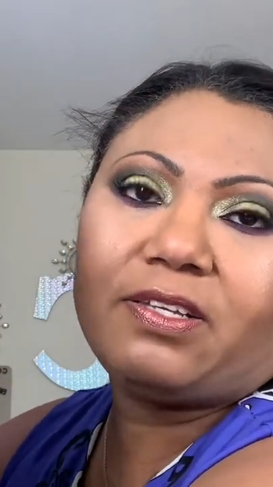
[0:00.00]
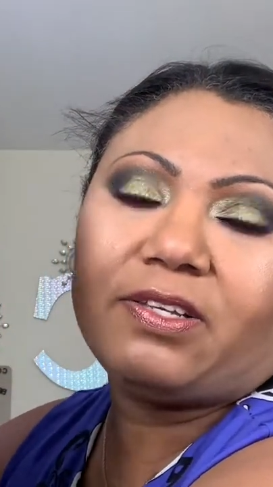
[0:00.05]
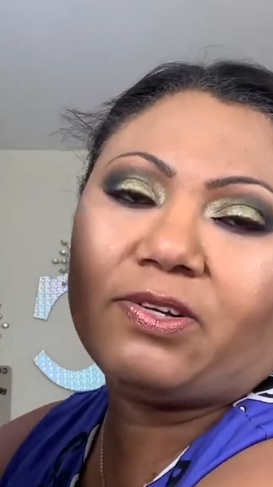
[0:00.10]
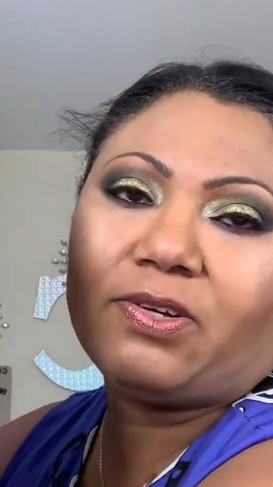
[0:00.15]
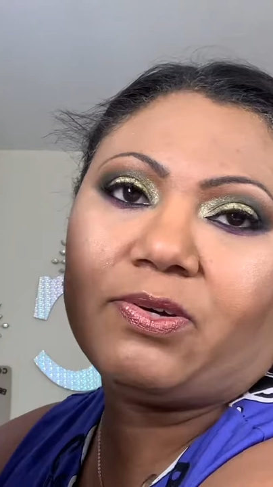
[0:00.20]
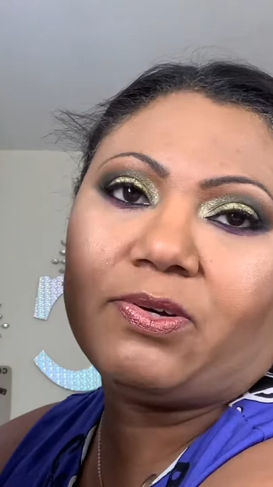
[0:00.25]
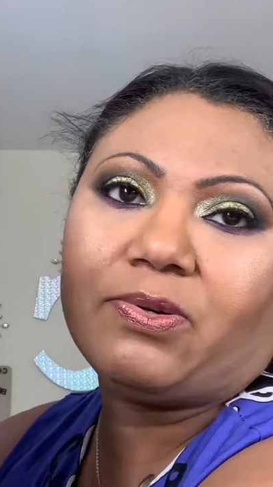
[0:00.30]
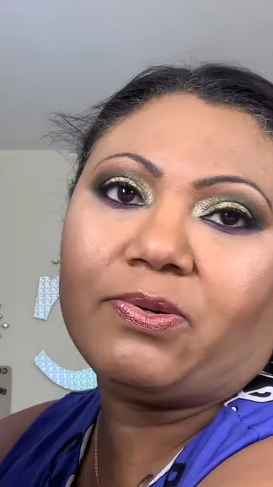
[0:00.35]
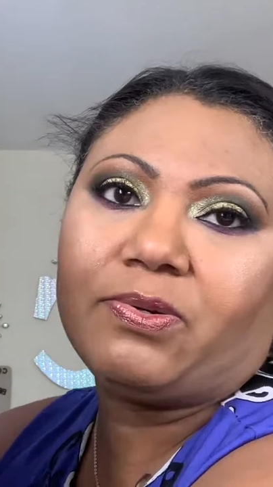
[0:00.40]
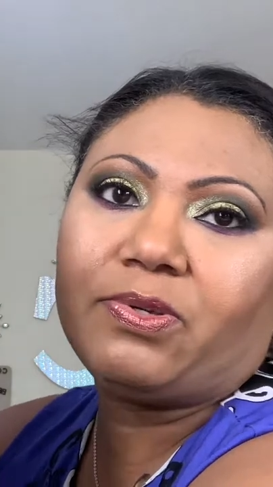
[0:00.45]
you
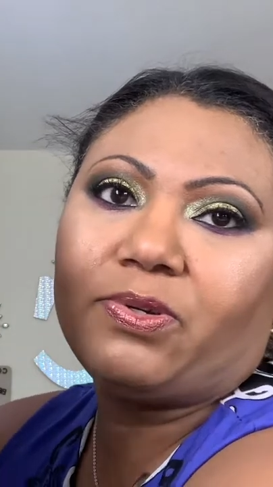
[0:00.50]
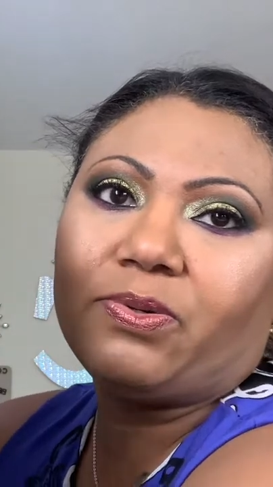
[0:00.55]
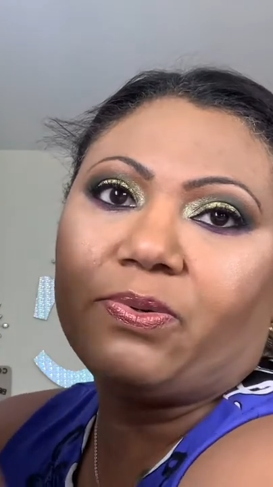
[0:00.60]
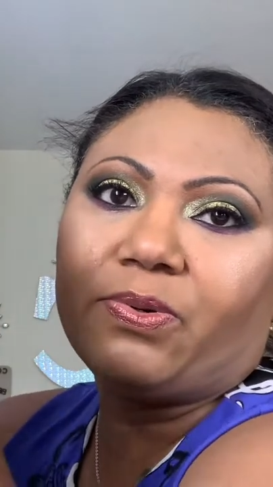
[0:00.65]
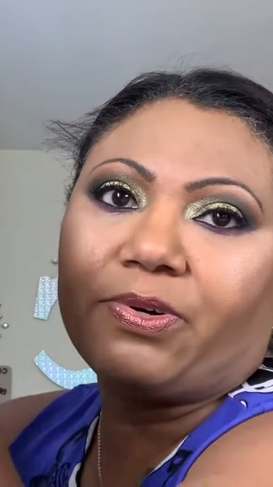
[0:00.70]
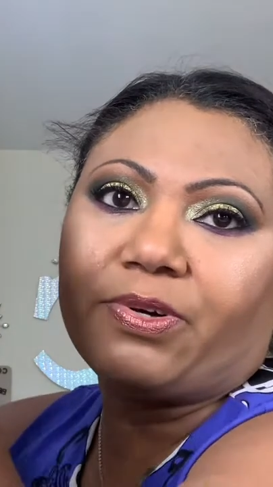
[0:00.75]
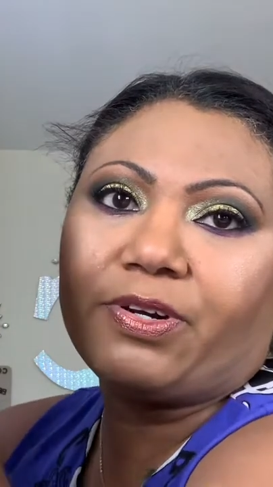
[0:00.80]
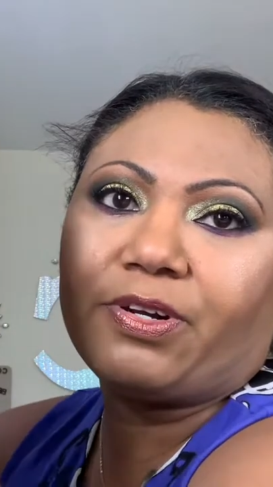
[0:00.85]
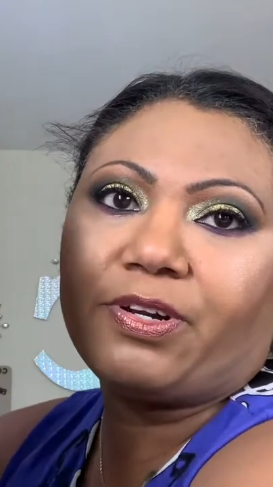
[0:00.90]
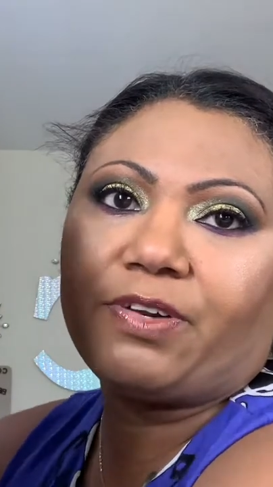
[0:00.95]
know, you
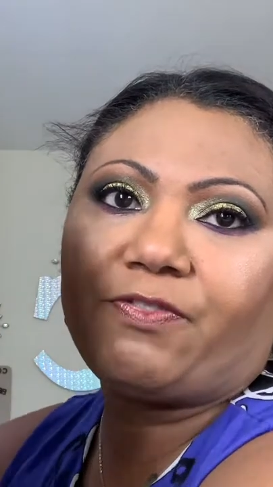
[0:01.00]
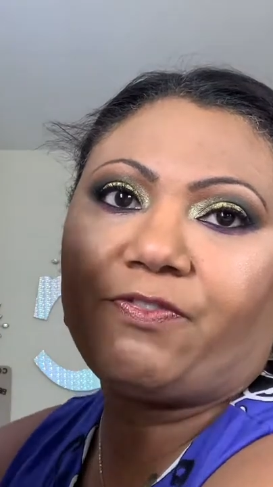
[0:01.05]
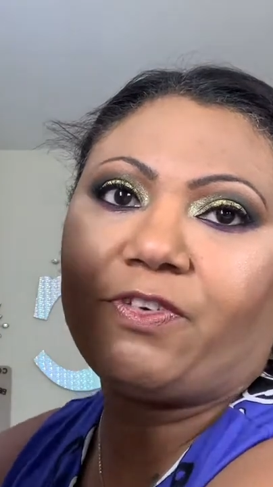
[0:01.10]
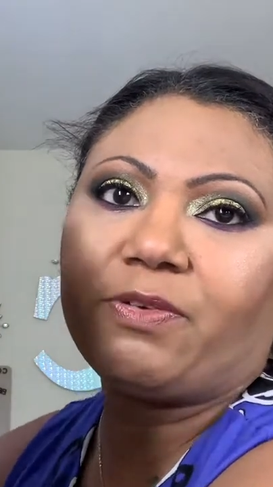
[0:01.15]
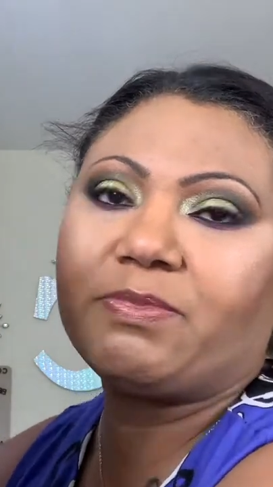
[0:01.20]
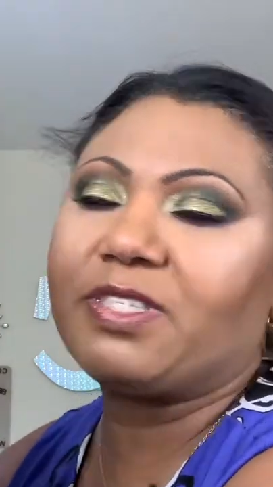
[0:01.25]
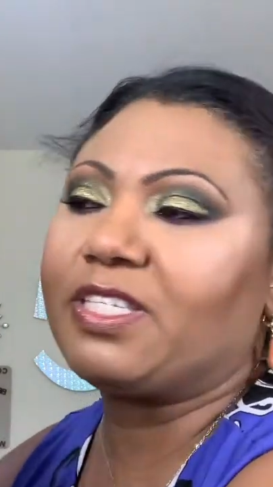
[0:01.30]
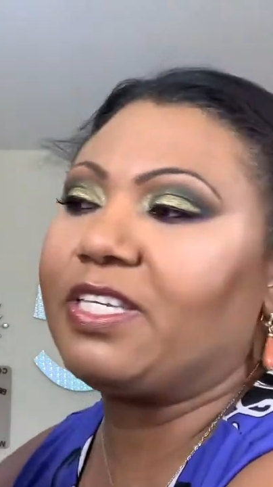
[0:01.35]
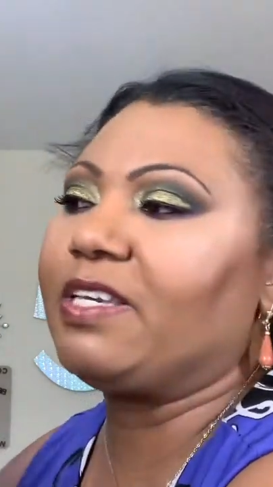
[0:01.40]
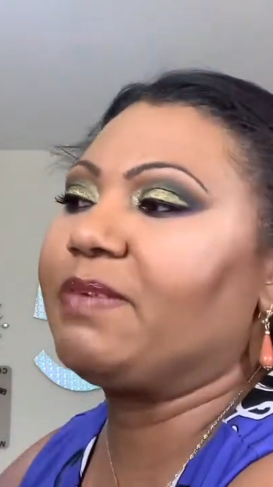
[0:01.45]
ordered it
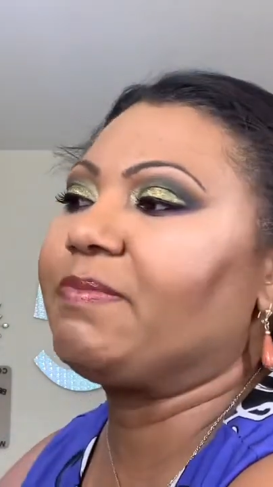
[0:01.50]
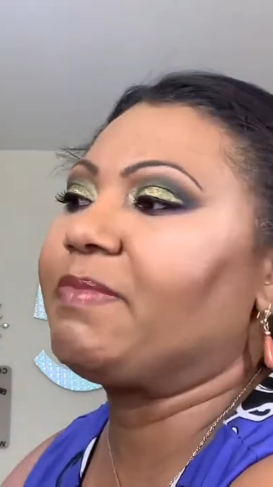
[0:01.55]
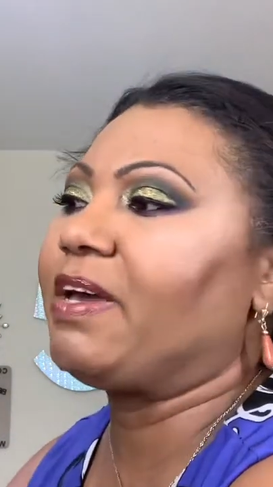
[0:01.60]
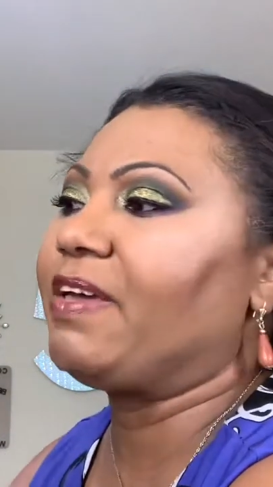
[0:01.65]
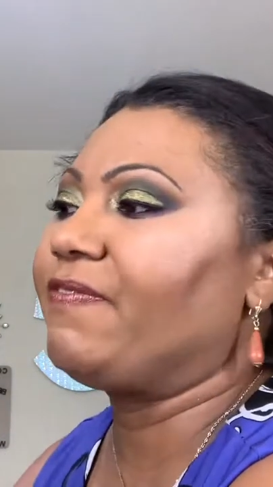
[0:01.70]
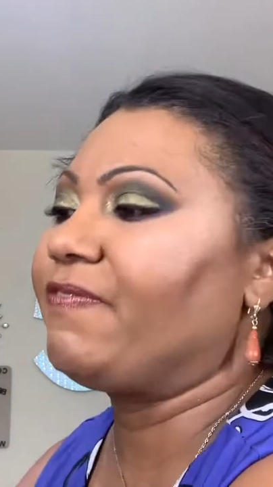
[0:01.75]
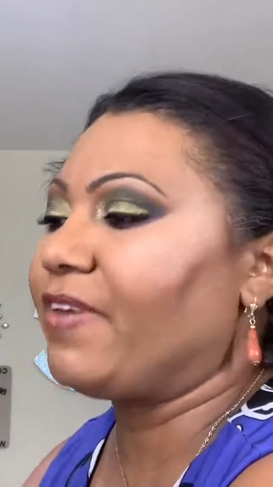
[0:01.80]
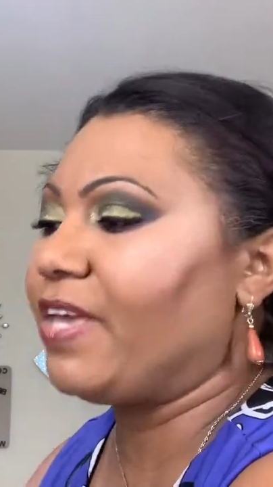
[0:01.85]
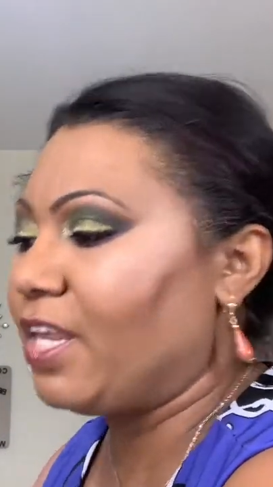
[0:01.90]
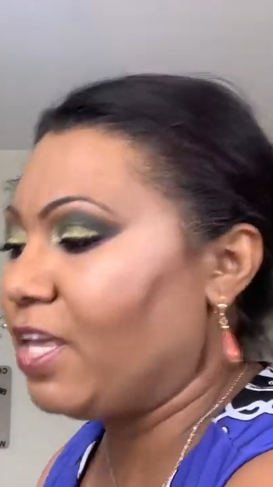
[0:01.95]
from seeing
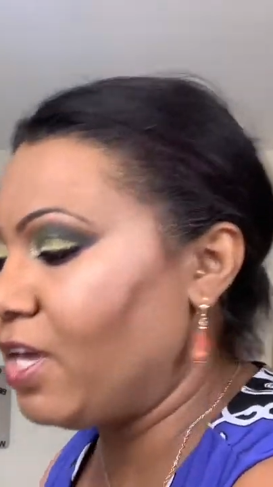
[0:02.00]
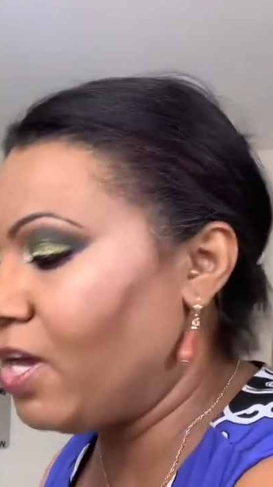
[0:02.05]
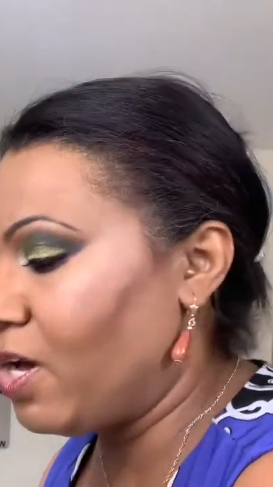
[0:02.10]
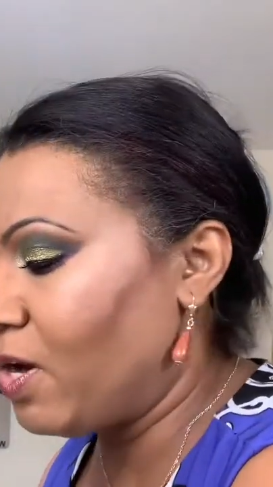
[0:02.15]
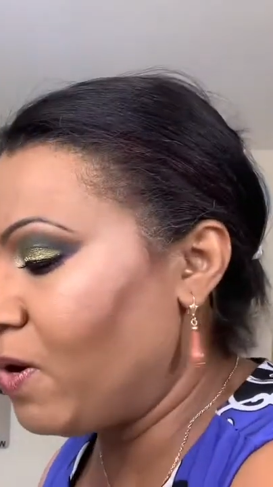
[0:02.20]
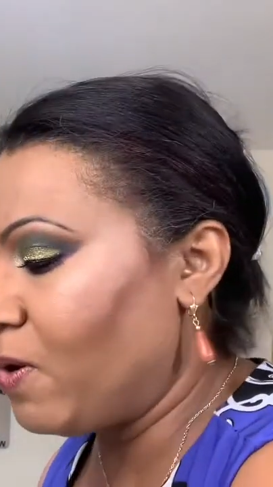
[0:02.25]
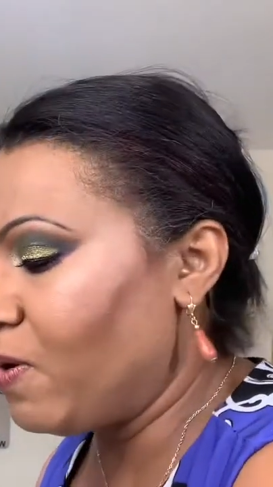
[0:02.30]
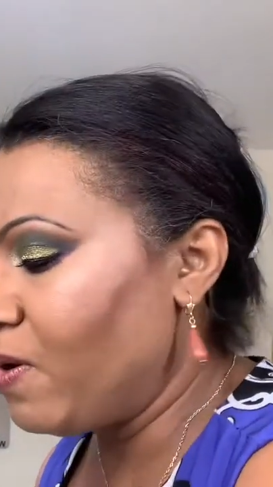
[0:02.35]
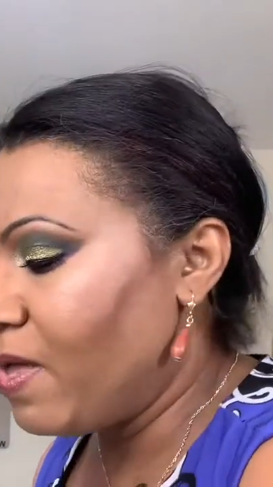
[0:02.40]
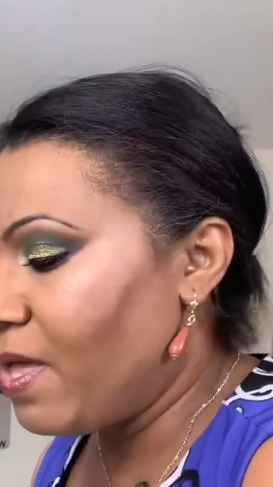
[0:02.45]
my
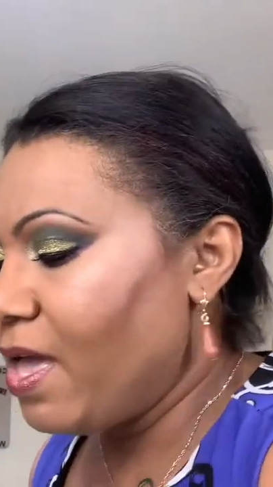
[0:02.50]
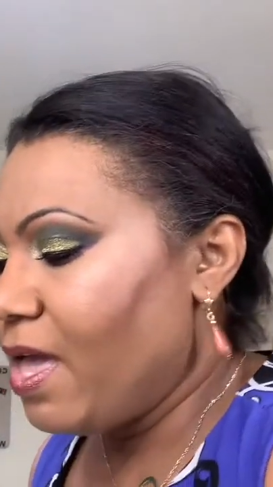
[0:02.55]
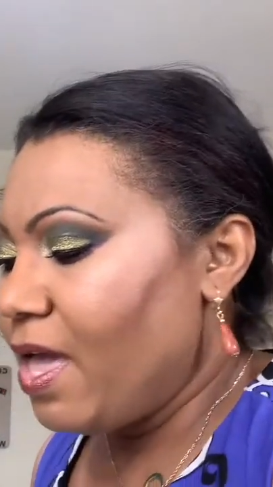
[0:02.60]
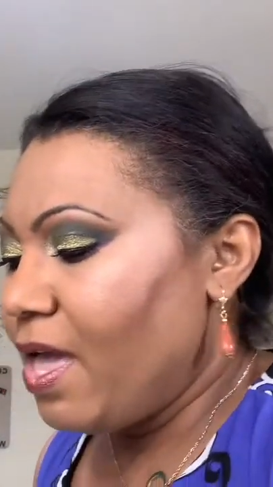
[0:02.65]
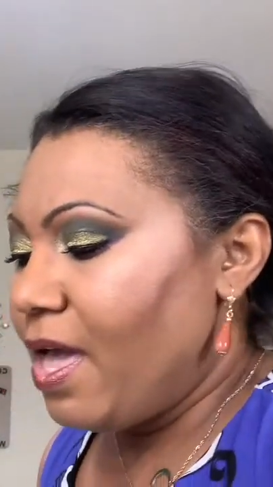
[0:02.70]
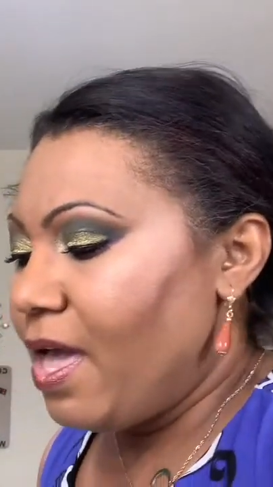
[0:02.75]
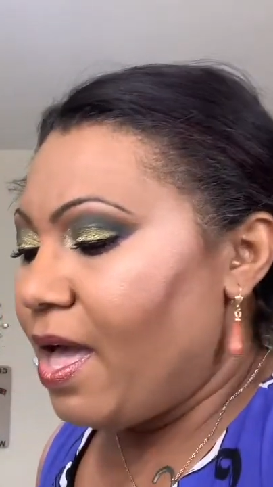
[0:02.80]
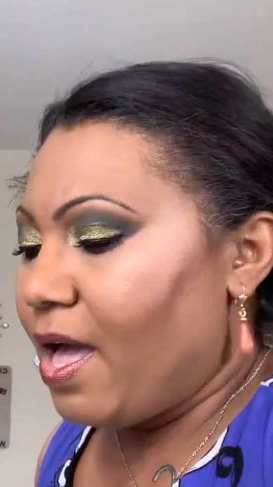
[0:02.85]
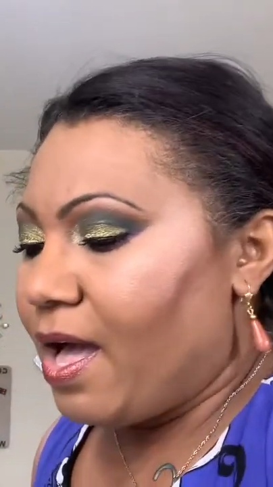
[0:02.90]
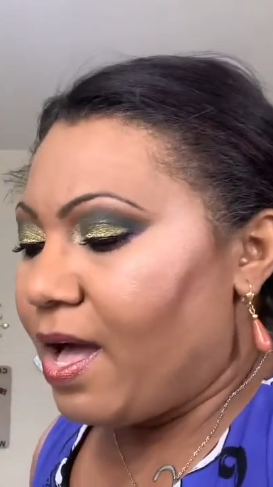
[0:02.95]
video.
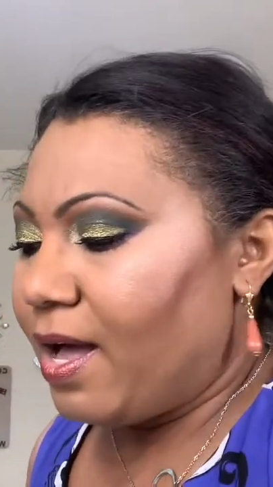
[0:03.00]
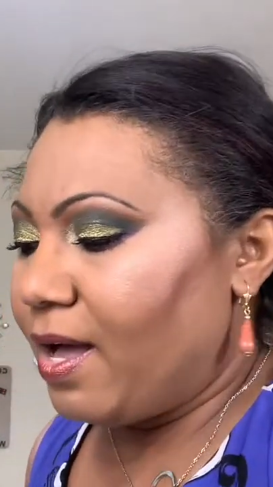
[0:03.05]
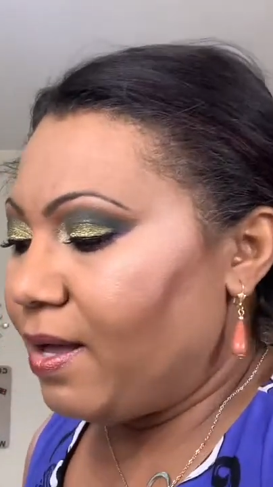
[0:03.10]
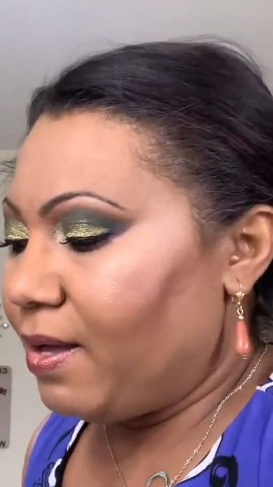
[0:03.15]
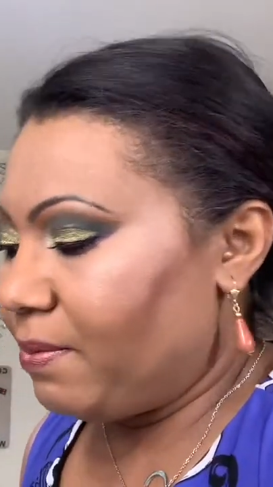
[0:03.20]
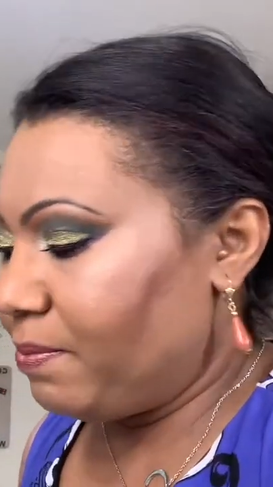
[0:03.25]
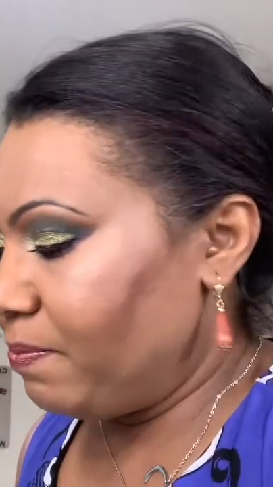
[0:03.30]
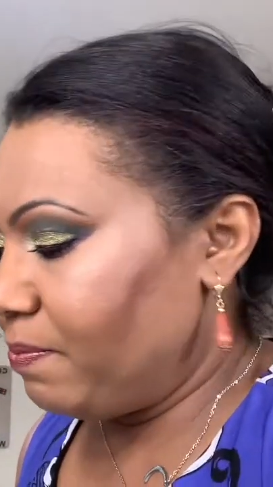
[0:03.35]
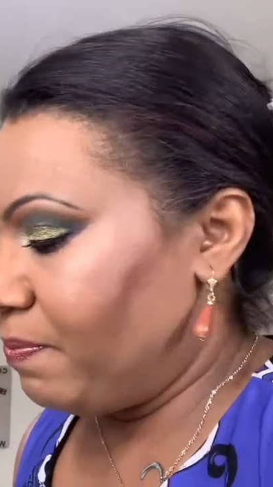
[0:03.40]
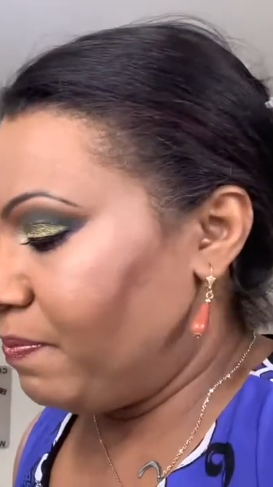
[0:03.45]

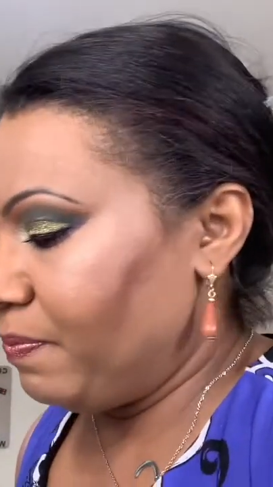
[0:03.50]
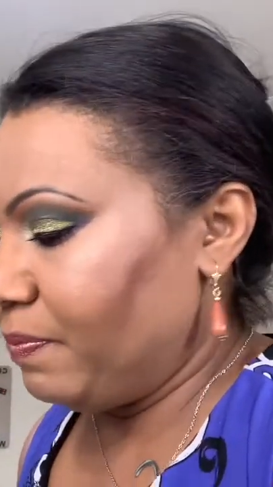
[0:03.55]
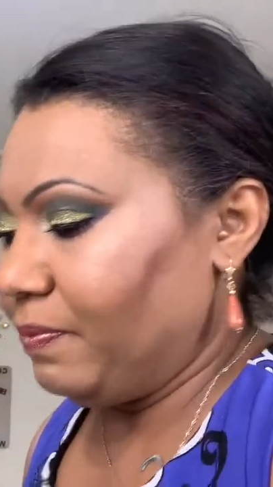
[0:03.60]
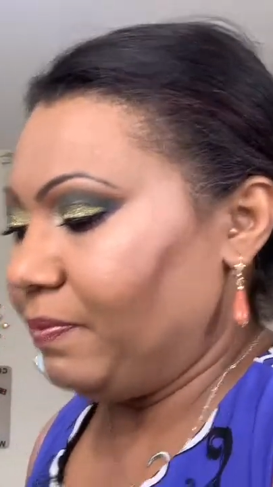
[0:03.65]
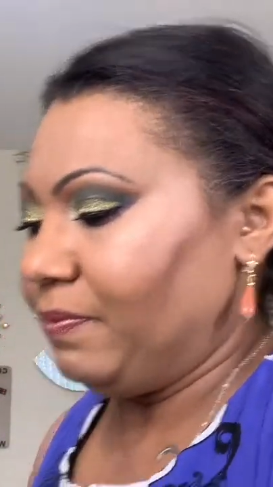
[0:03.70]
Um,